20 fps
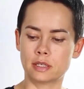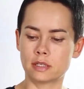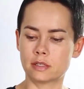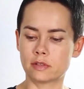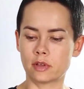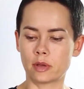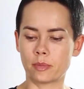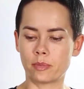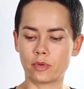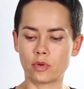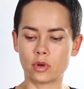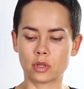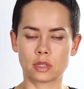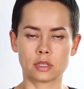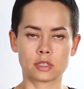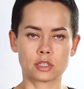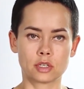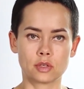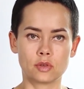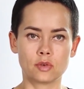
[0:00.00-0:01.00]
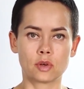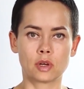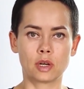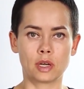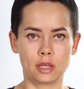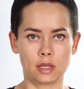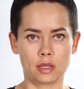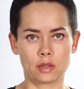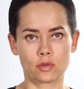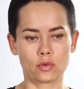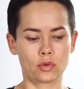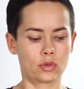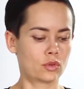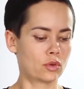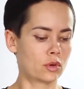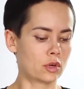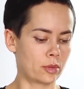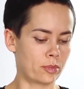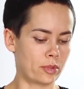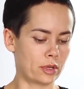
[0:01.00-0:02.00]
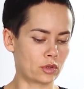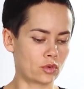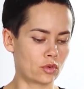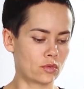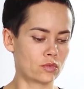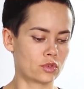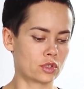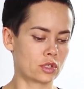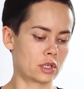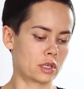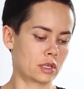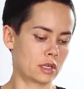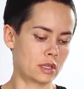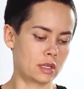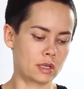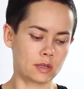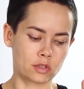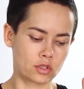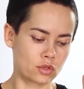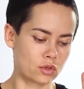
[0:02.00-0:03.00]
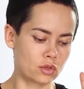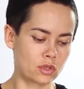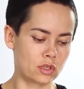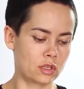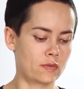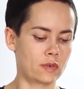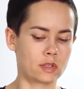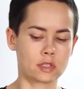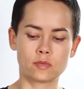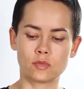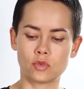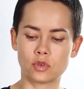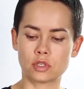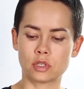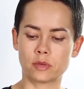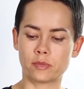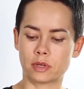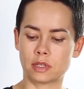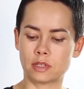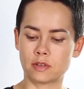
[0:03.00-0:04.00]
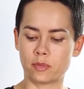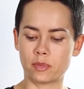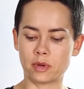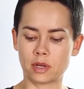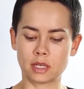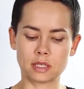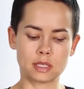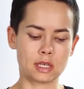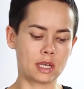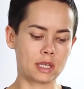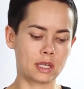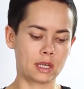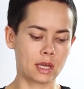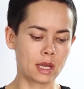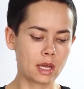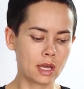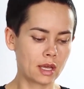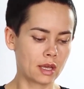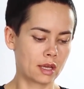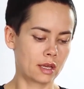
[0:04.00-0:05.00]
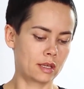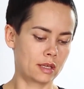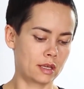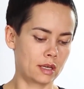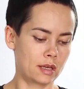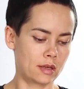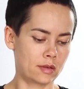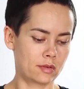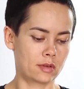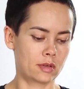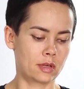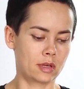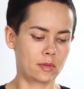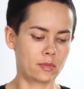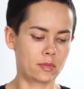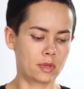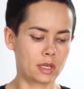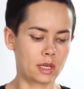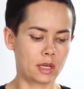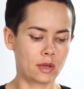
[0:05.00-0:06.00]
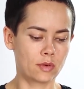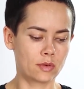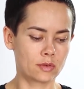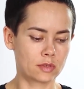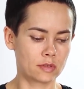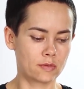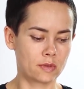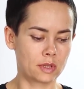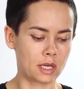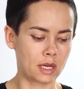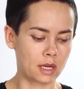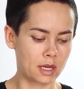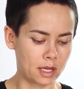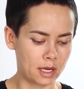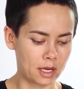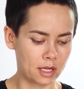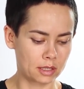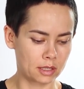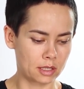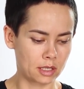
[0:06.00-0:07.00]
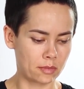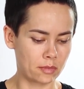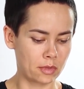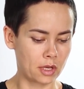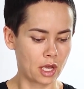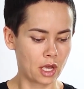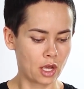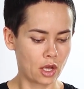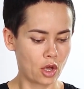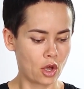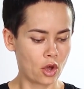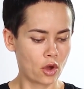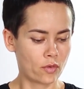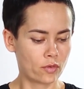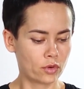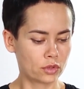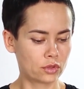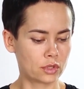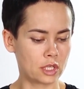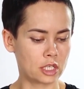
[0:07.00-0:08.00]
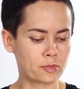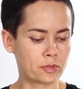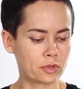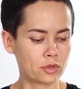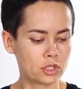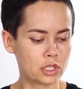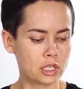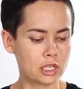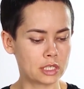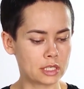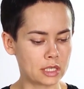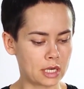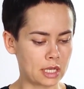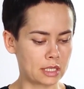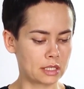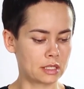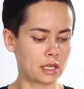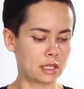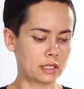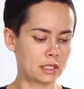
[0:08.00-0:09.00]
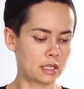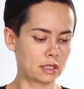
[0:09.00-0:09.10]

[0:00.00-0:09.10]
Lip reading: and more eco-friendly on the clients. Only then, if it is impossible to do and contradictions for the client, I will change here.